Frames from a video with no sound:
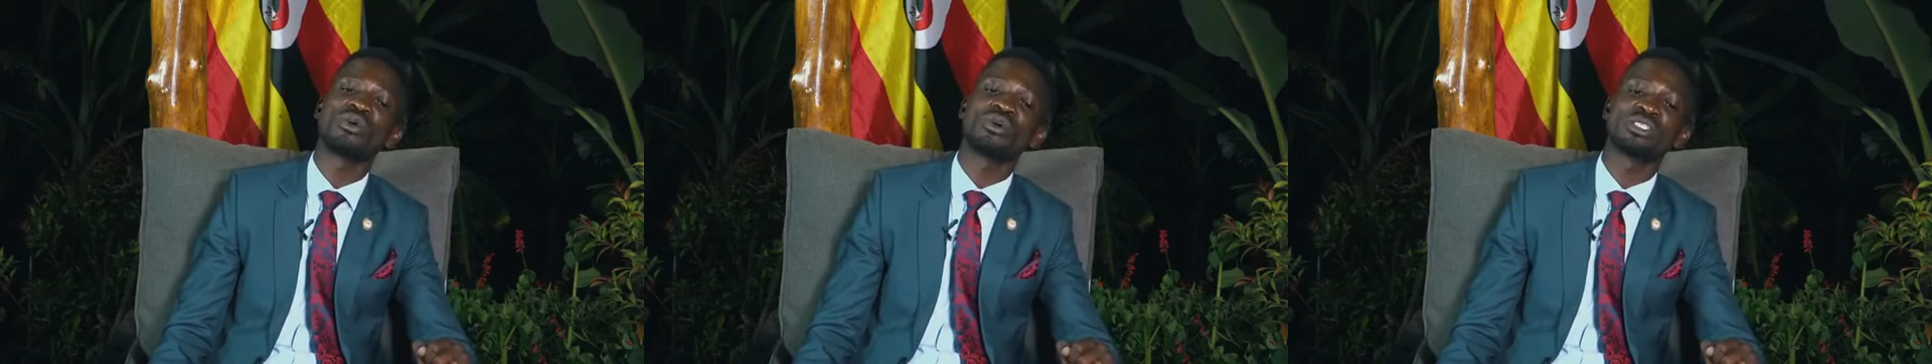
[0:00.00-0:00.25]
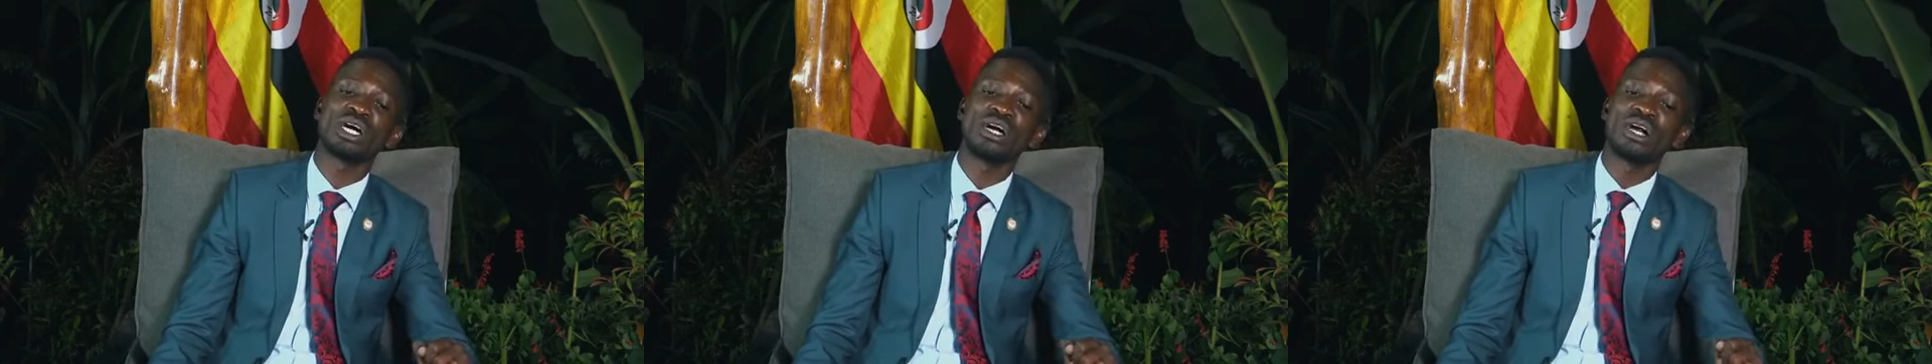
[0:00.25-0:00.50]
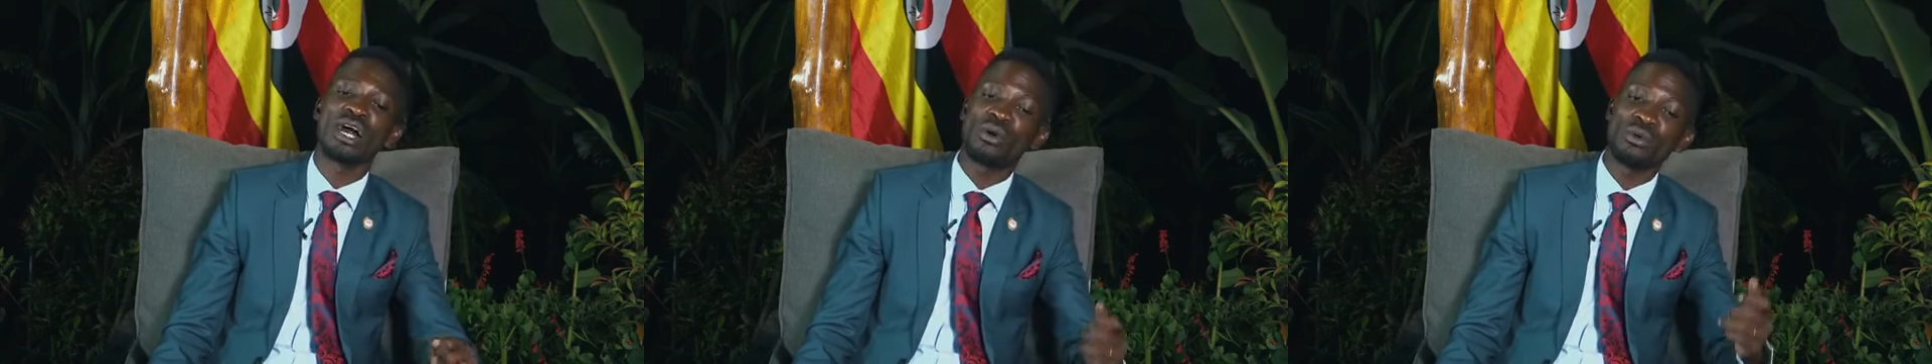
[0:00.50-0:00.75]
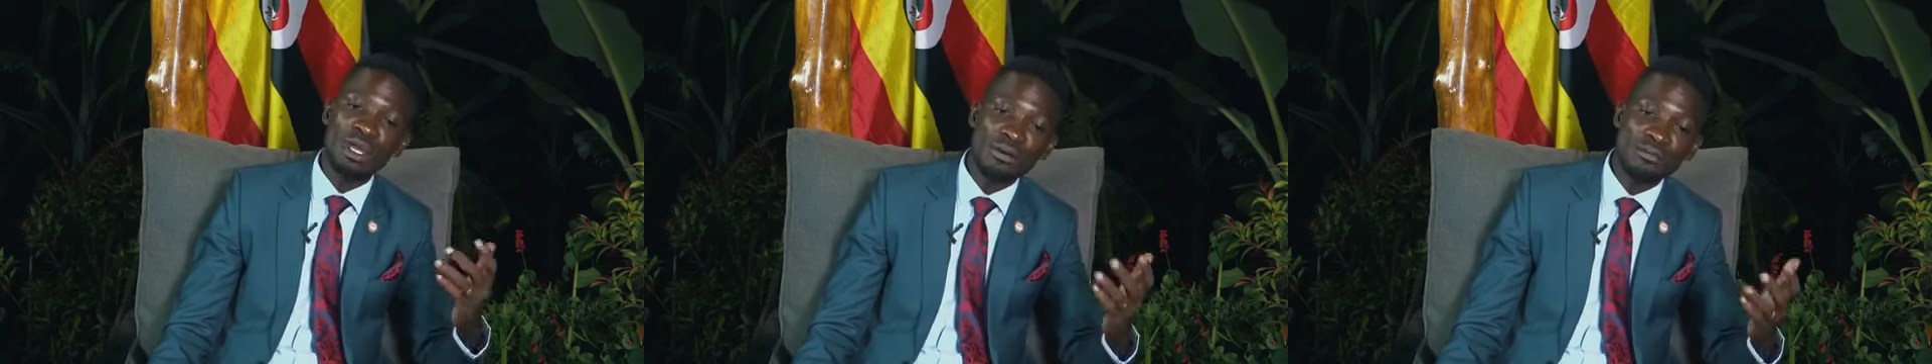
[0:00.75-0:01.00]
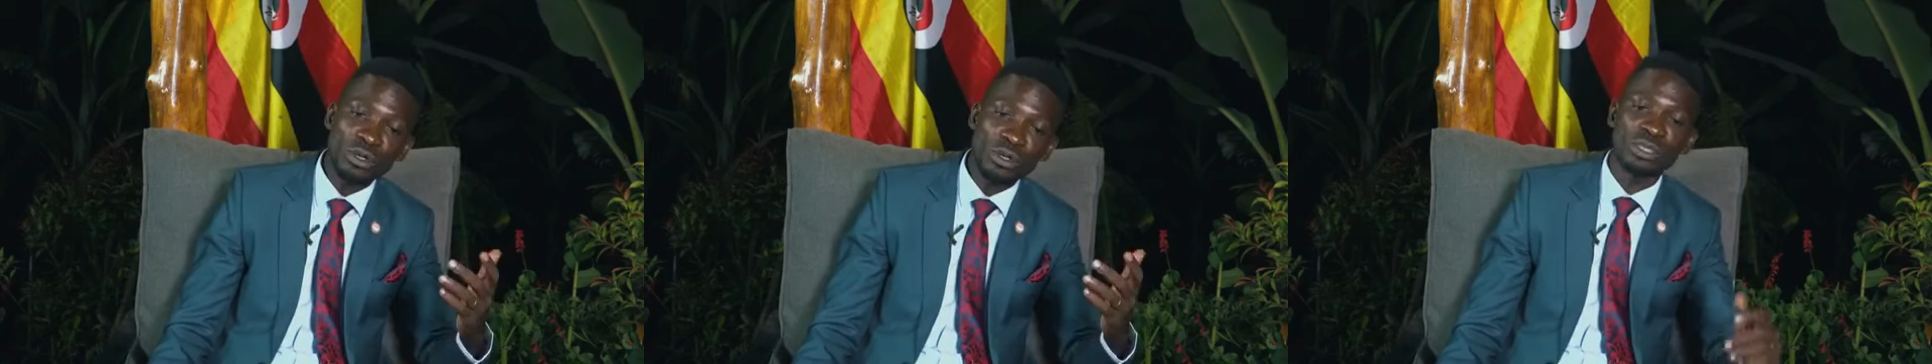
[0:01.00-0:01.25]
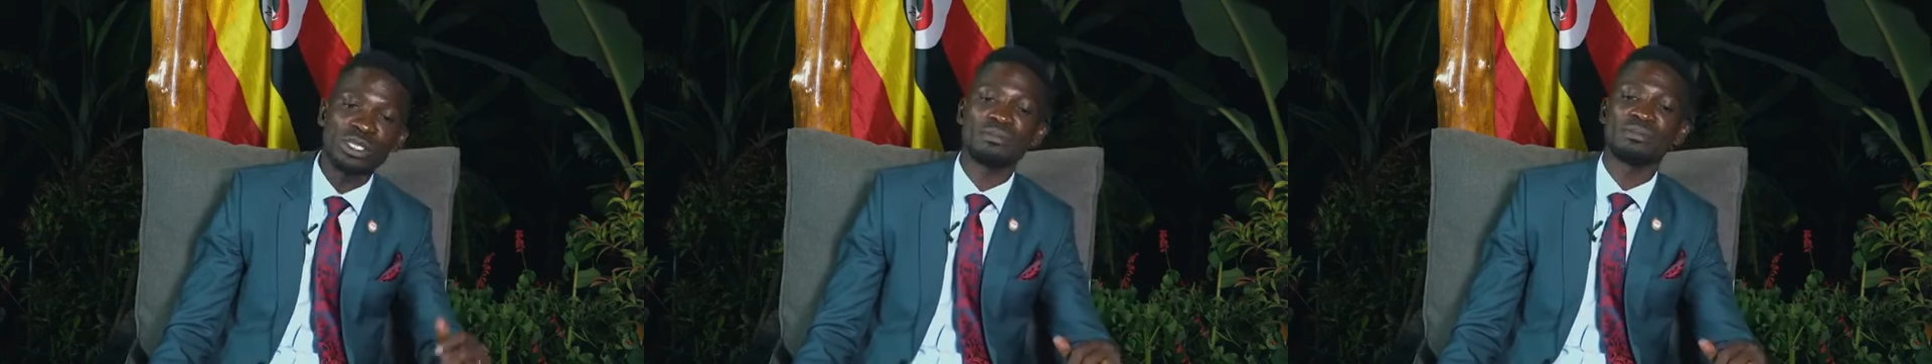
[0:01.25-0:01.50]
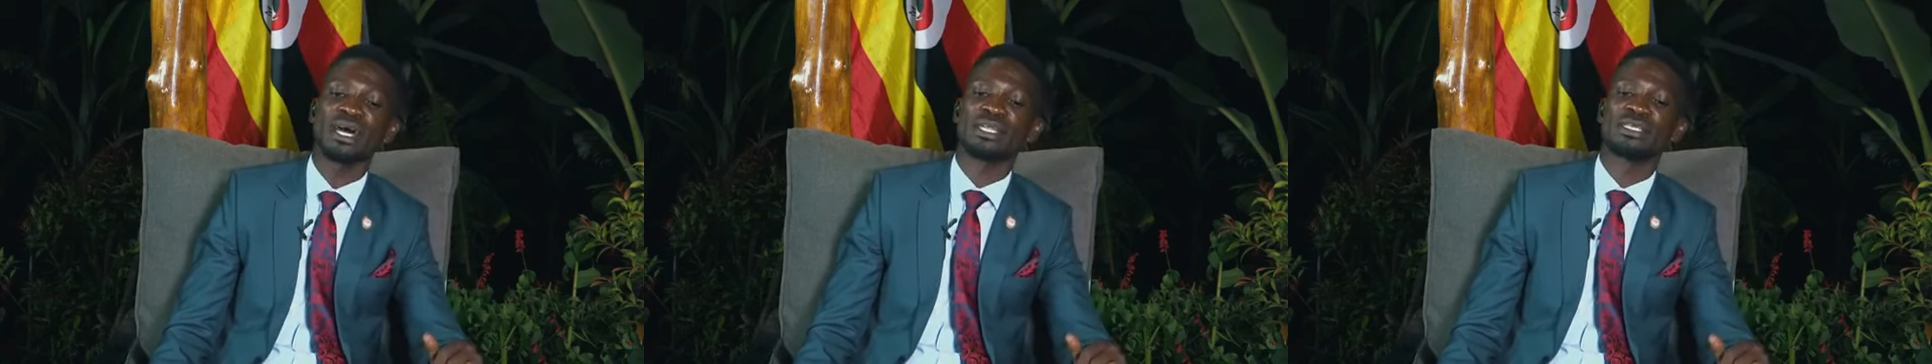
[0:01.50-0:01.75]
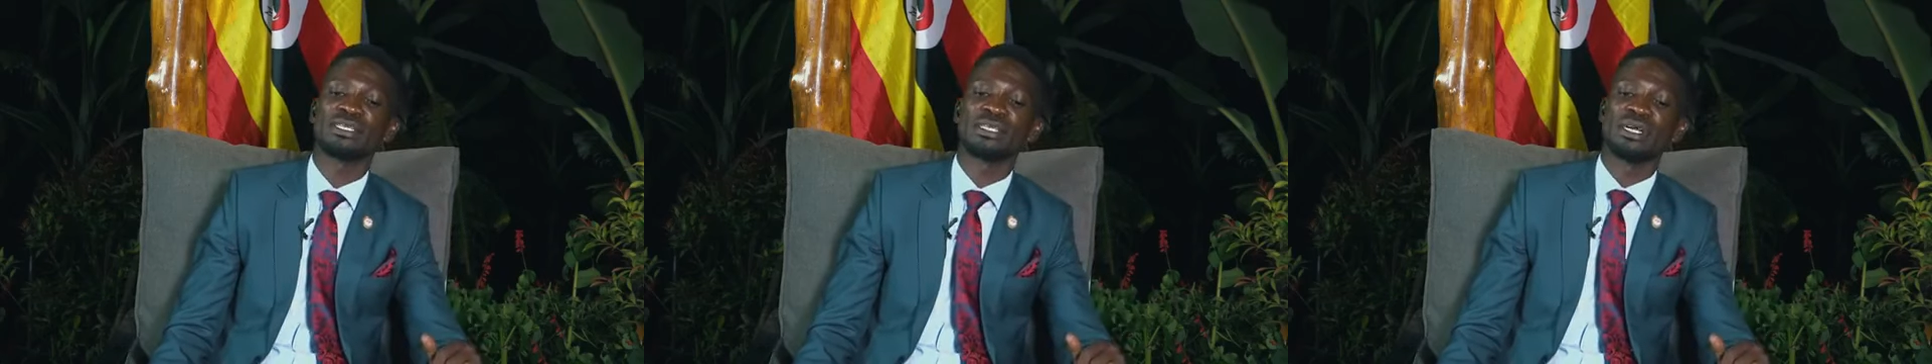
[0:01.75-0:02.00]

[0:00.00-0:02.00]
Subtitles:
water. I would have told them that.